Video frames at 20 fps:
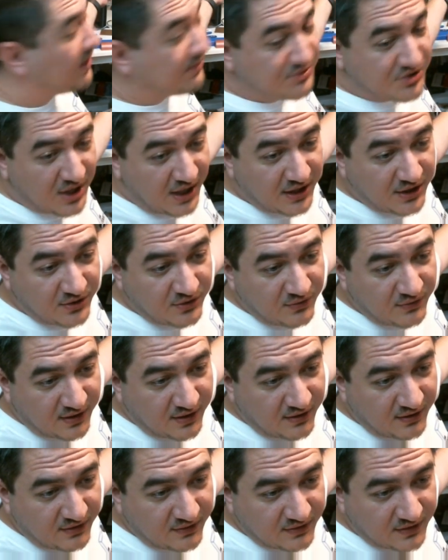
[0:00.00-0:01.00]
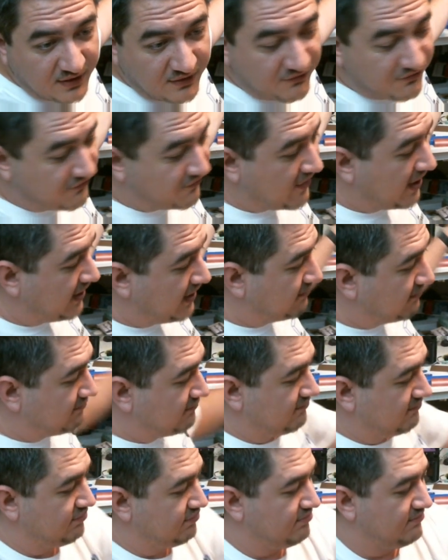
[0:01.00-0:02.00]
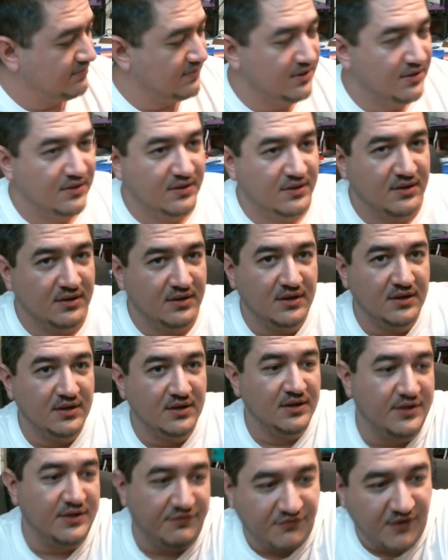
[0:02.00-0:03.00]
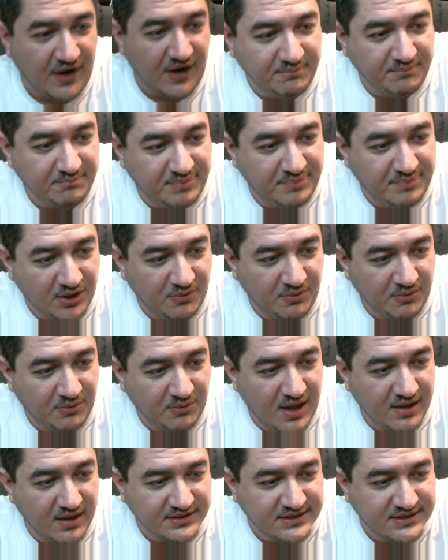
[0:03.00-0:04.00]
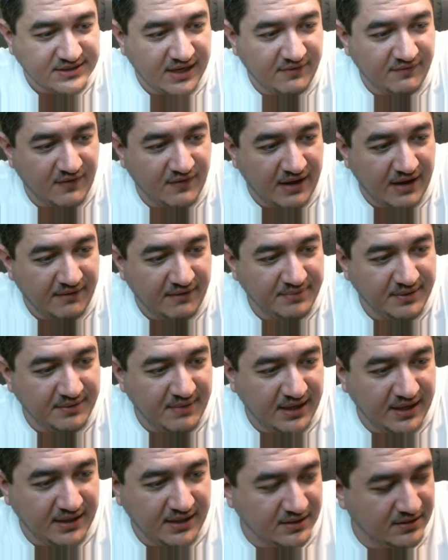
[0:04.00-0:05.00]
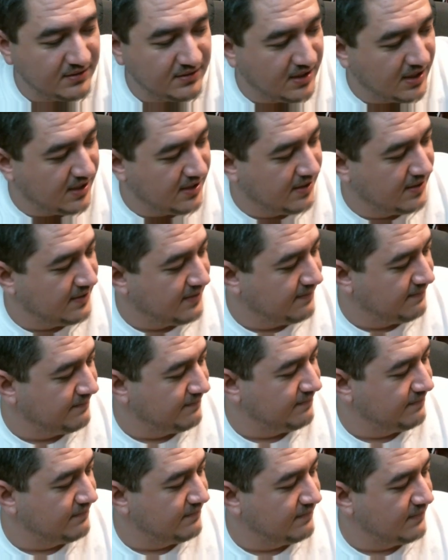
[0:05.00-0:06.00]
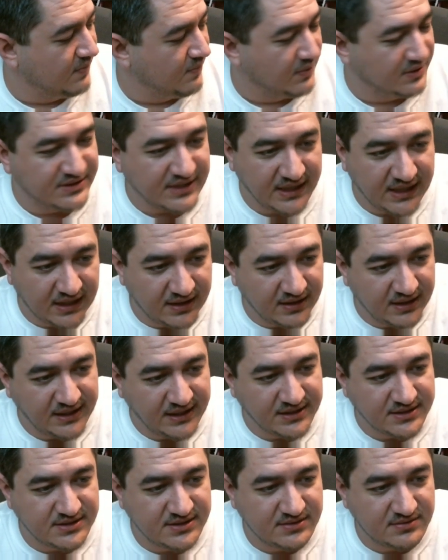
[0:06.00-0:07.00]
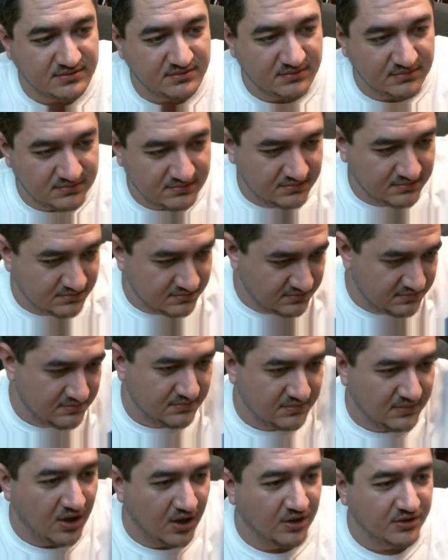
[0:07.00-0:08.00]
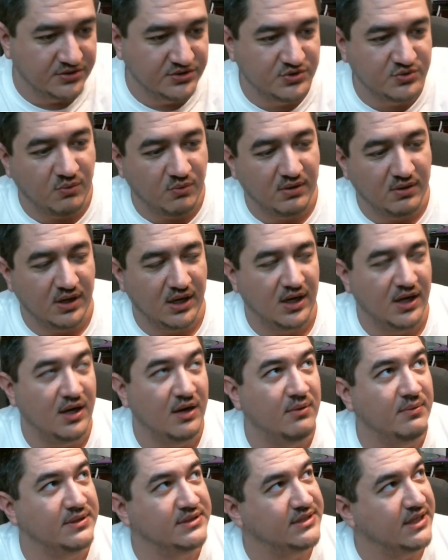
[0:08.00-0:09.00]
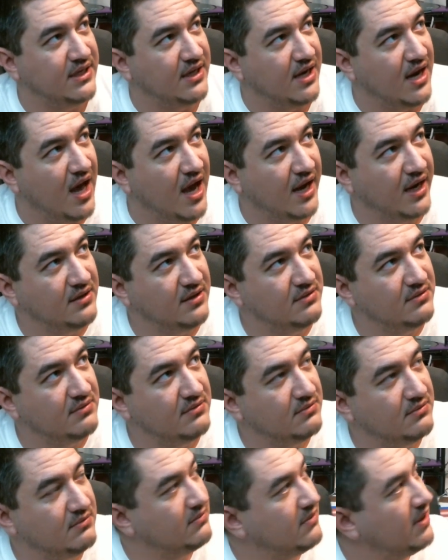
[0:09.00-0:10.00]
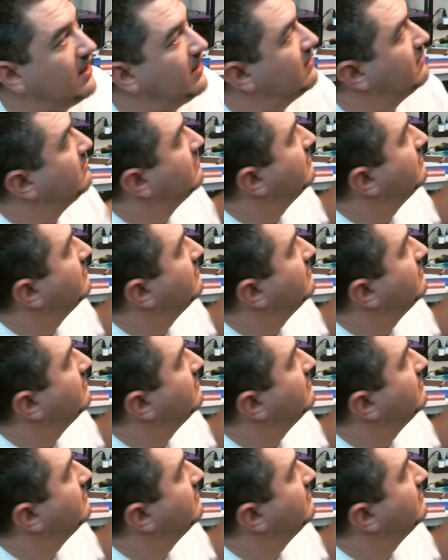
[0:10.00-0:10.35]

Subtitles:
I'm trying to do. The frame pillow blocks that I've been making. Once I get these all, what is it, 9, right?